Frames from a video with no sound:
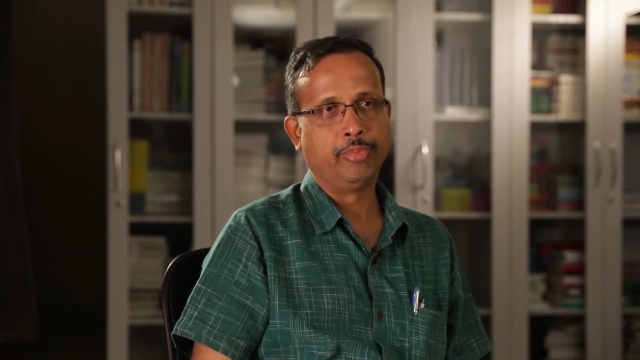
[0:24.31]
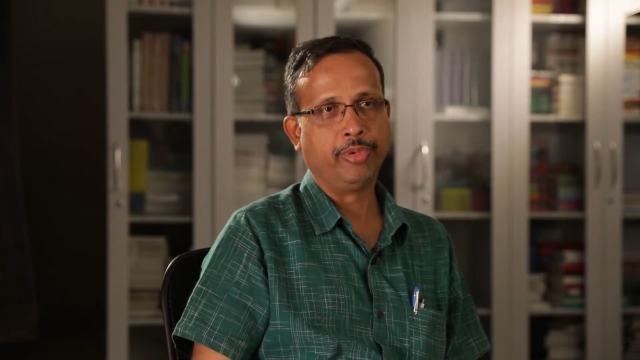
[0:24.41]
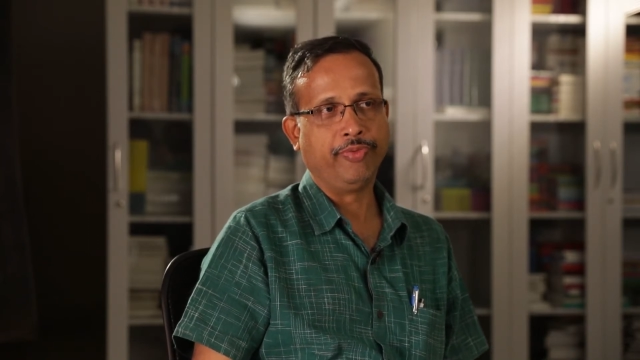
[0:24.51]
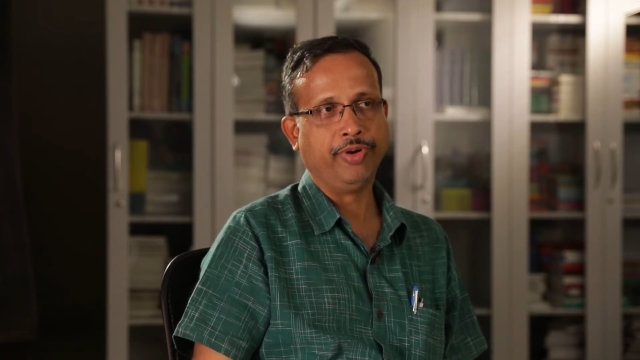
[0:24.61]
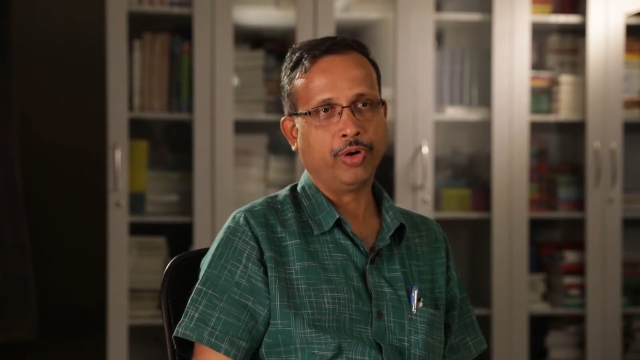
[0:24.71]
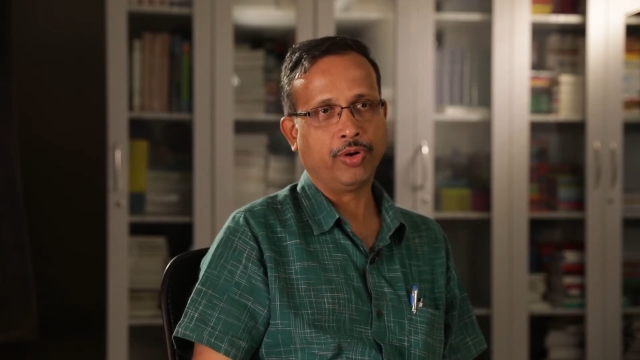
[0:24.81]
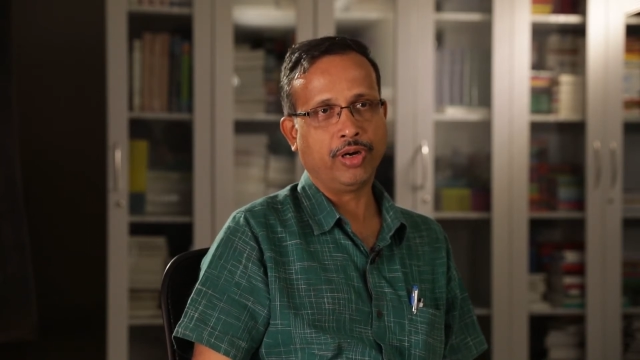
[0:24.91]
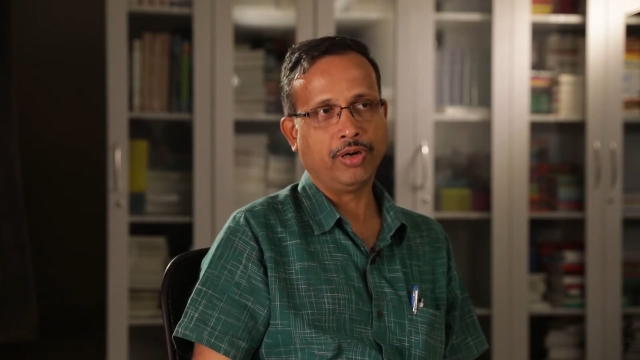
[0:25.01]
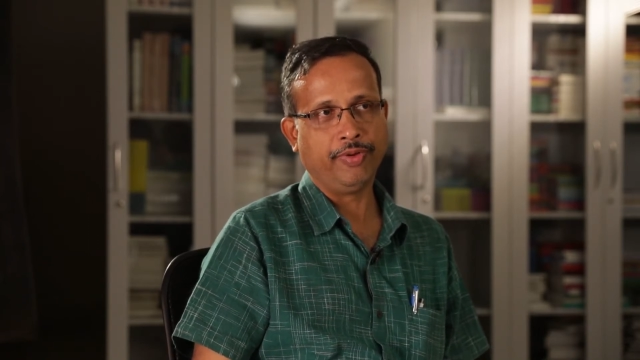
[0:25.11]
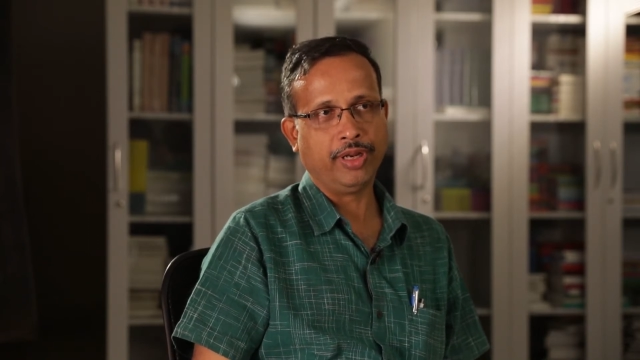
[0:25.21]
but we
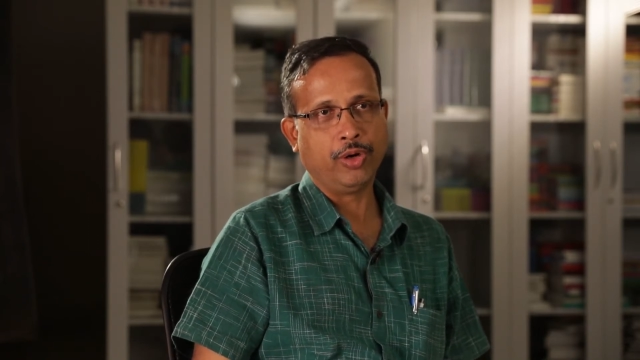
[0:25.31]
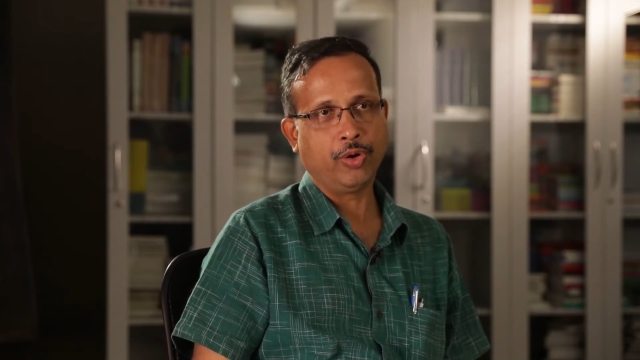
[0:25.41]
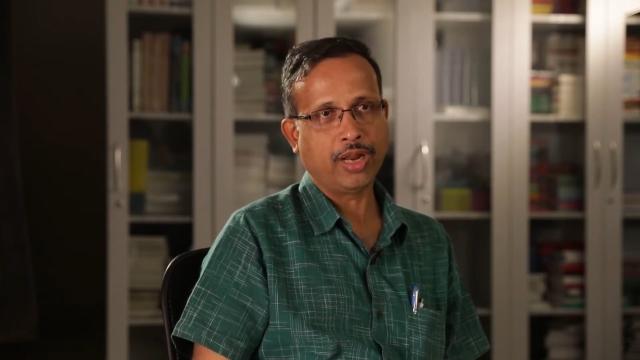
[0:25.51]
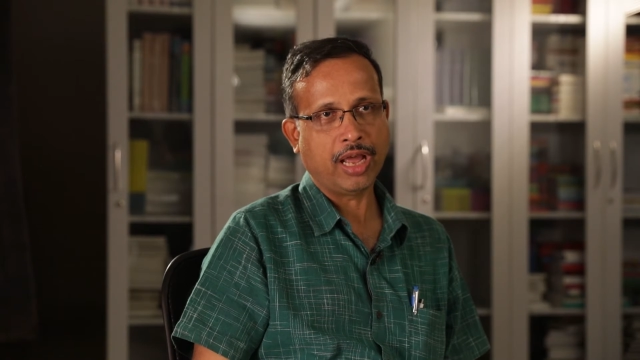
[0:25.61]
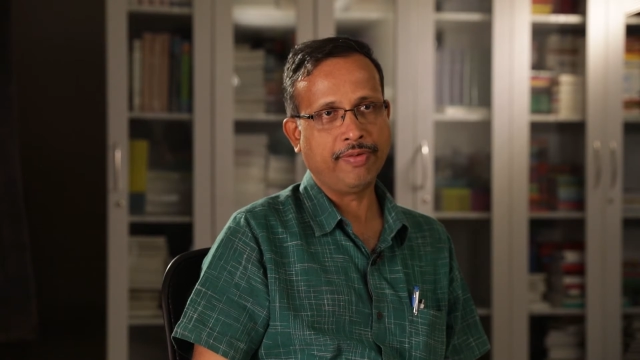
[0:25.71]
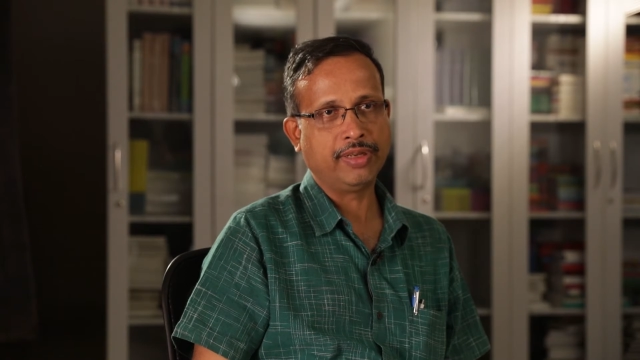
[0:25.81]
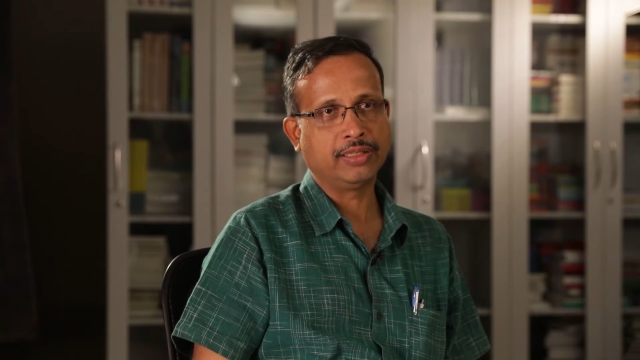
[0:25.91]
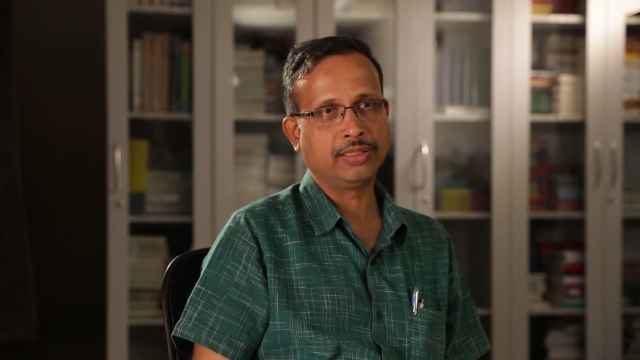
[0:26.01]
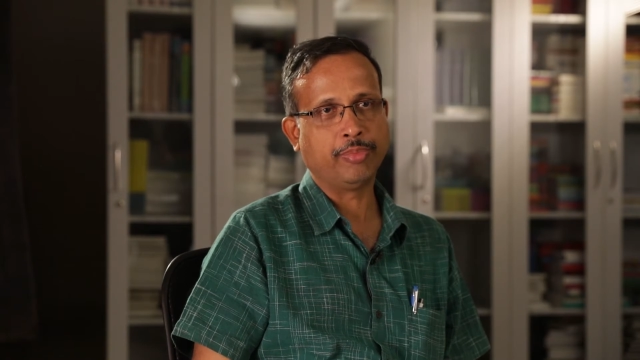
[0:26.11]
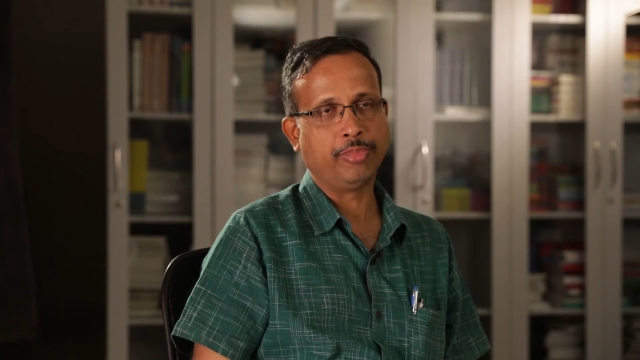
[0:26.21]
don't we don't have a,
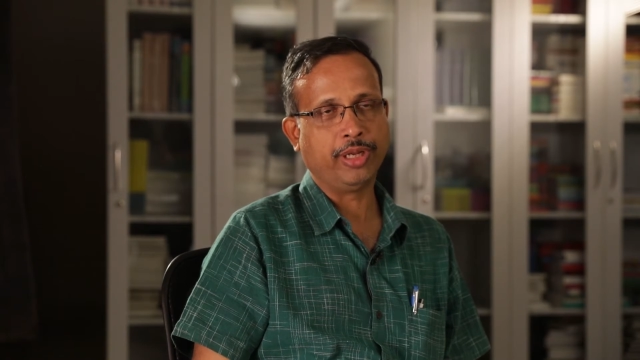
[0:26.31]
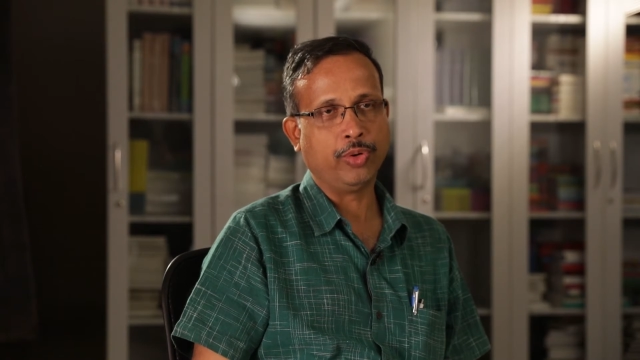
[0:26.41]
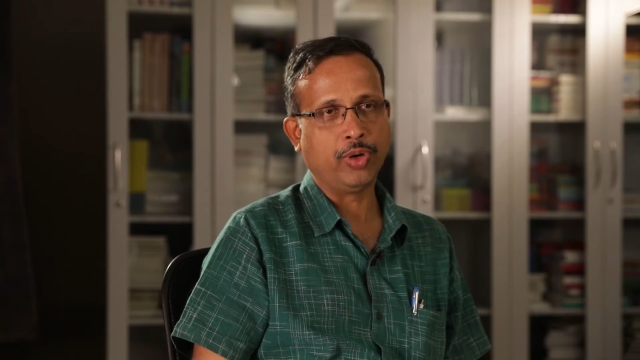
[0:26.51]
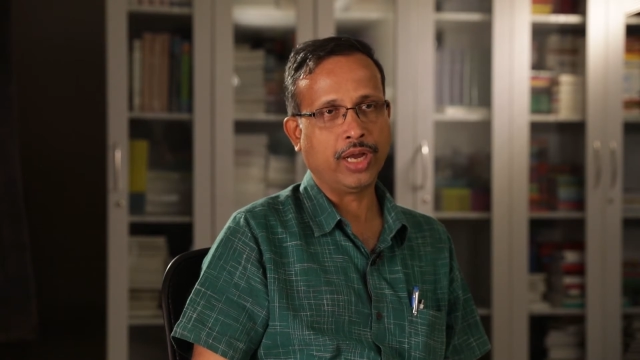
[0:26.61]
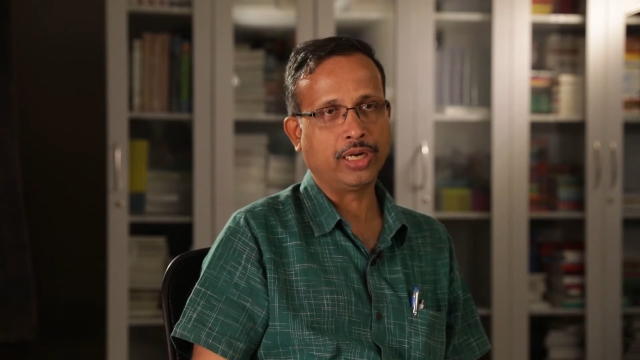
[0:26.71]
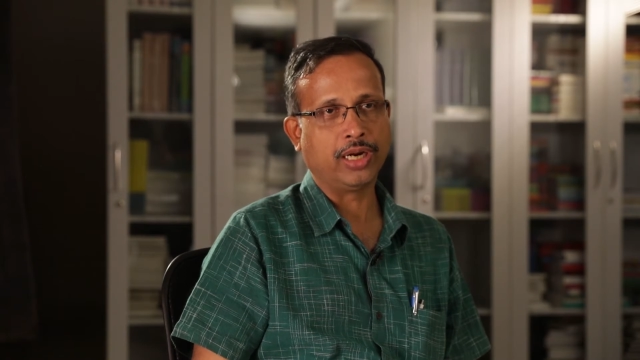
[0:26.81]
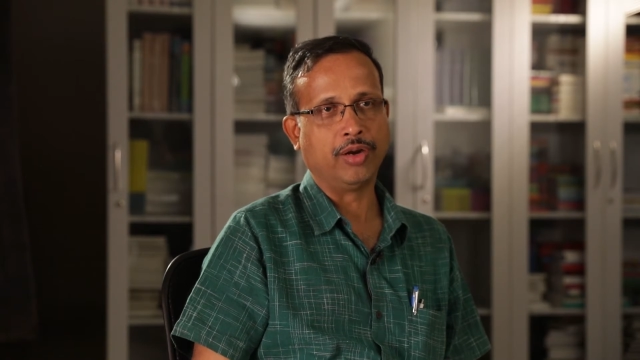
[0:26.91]
somebody who can